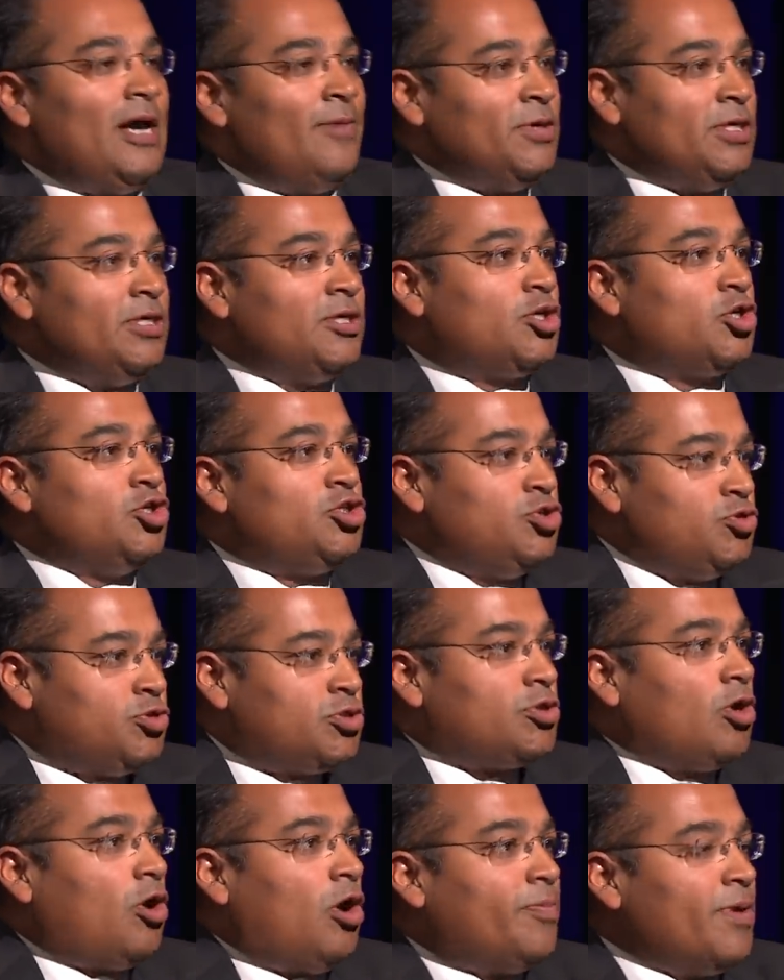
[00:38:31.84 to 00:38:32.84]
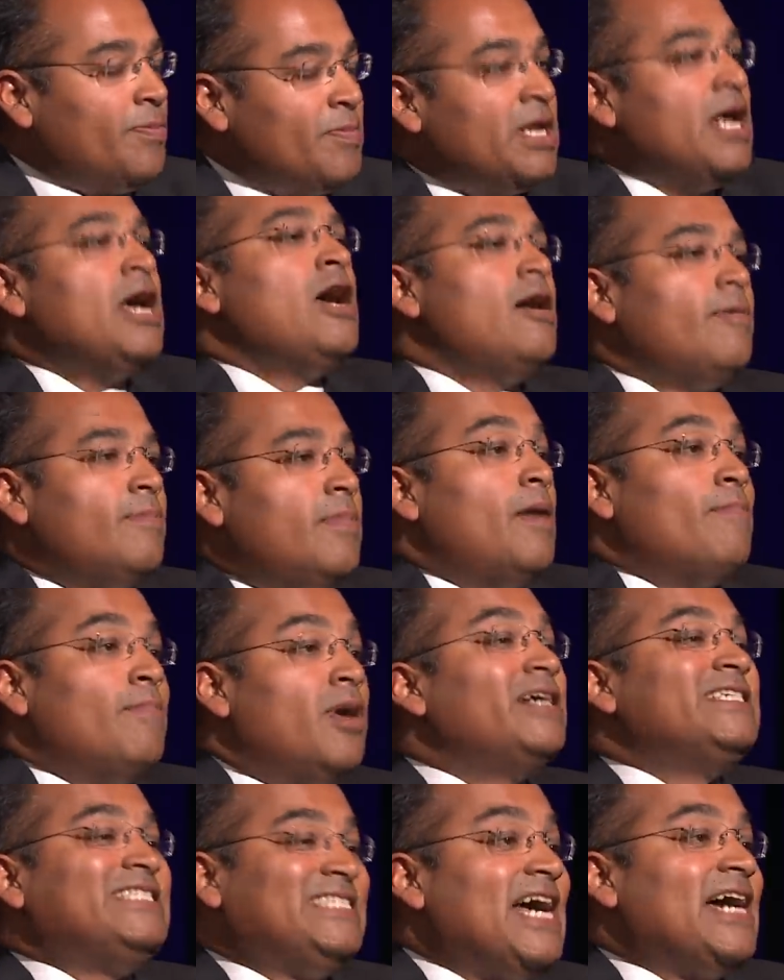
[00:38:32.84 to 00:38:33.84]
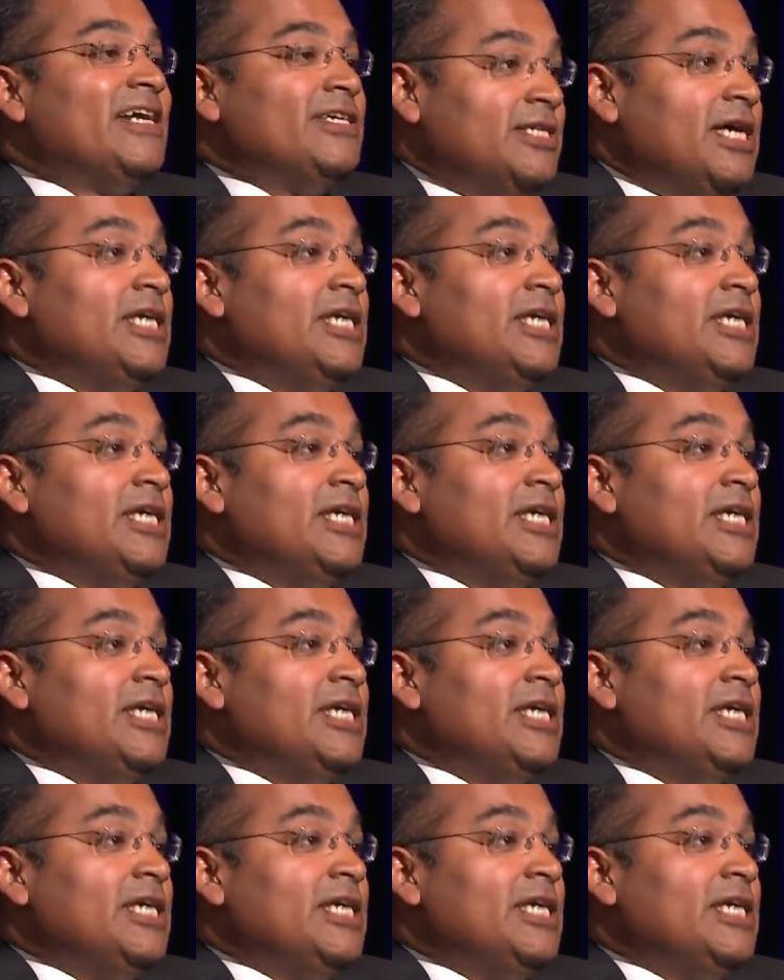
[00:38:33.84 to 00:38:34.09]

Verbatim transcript: I mean, could you stop? I mean, my, my dad is